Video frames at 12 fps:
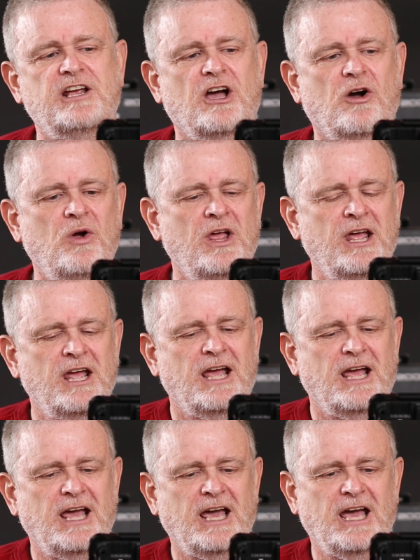video
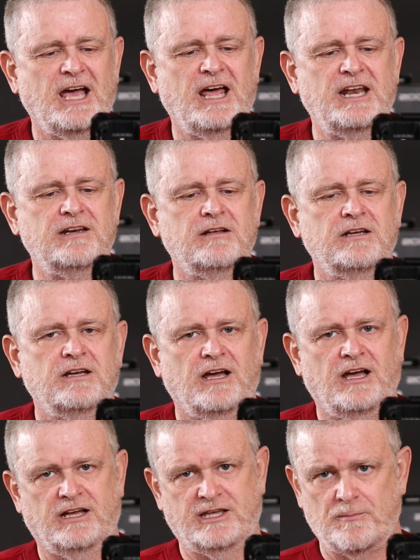and
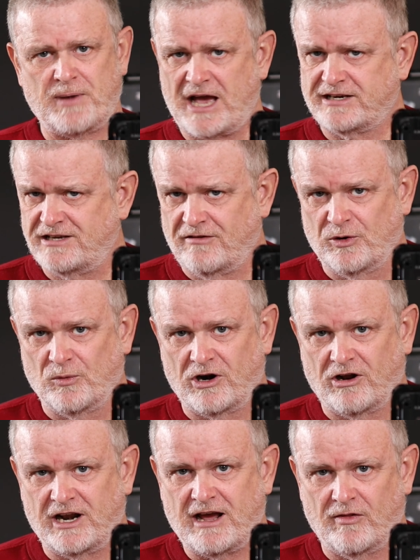get back to
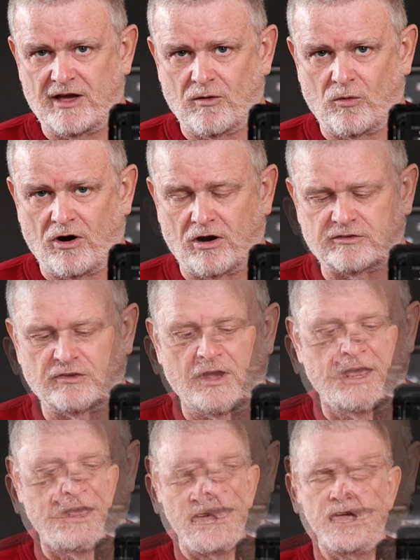everyone on how that works.
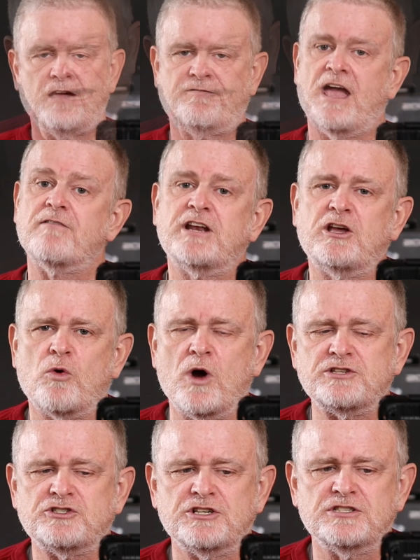If you have any
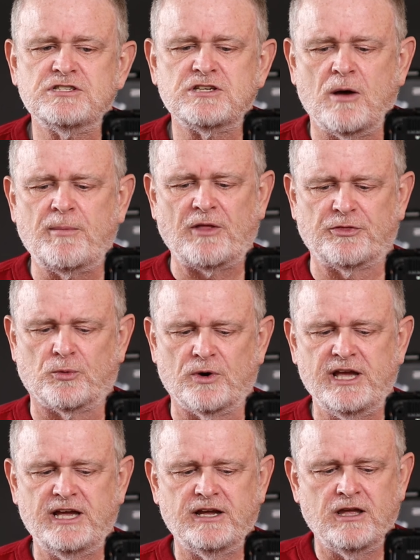questions about the
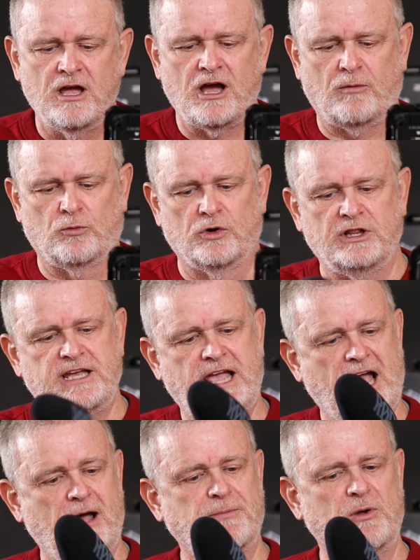rig, I'm really
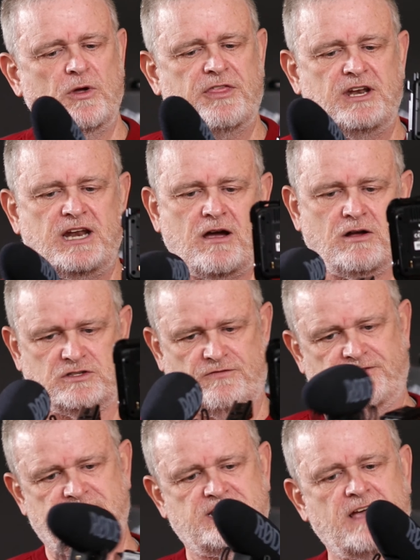happy with it now.
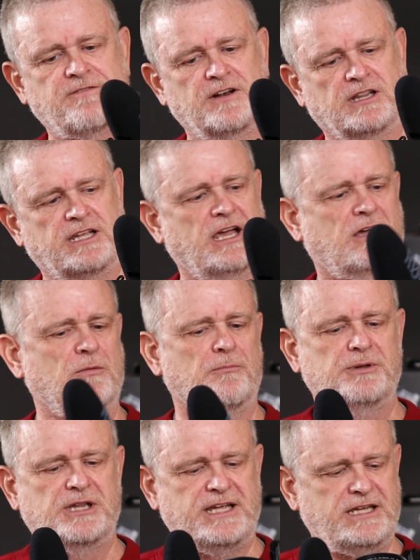It's definitely a
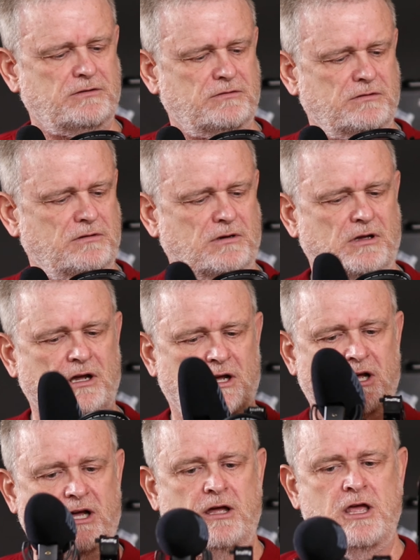complete,
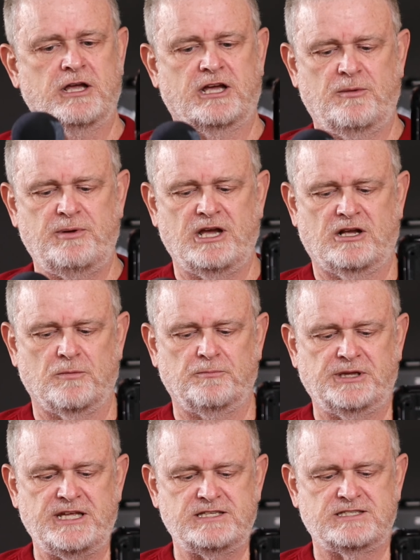going to be a
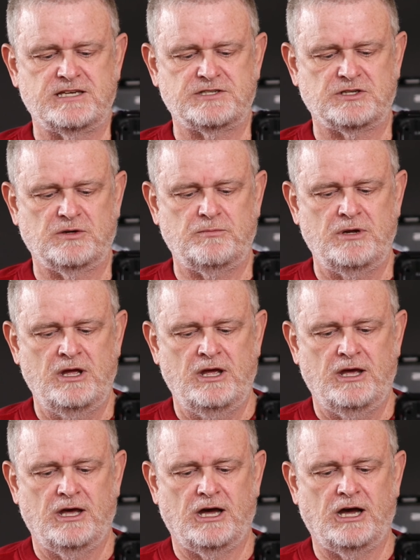complete system.
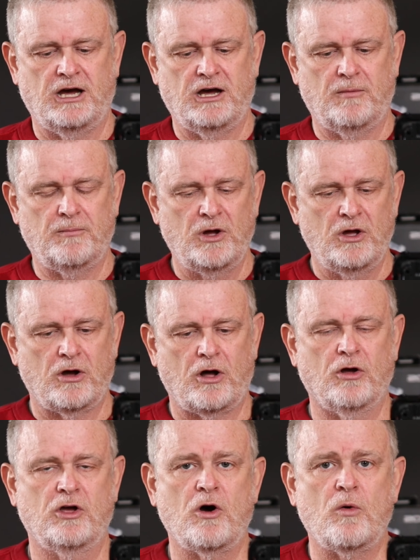
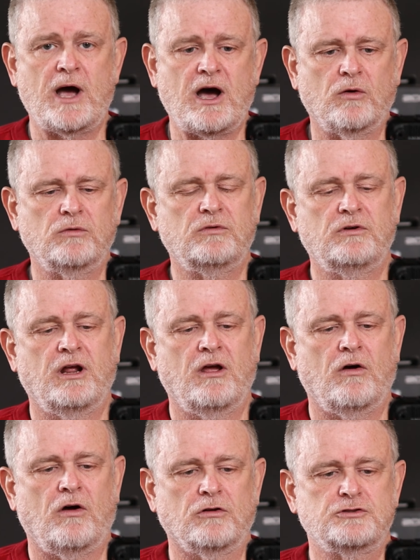I'll go out,
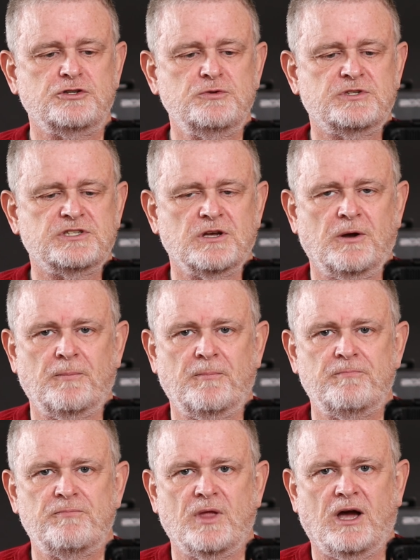I'll shoot
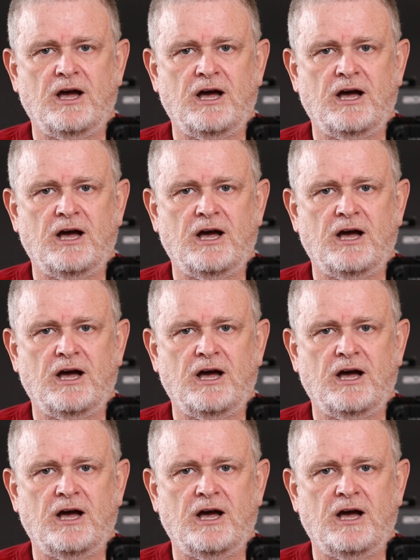some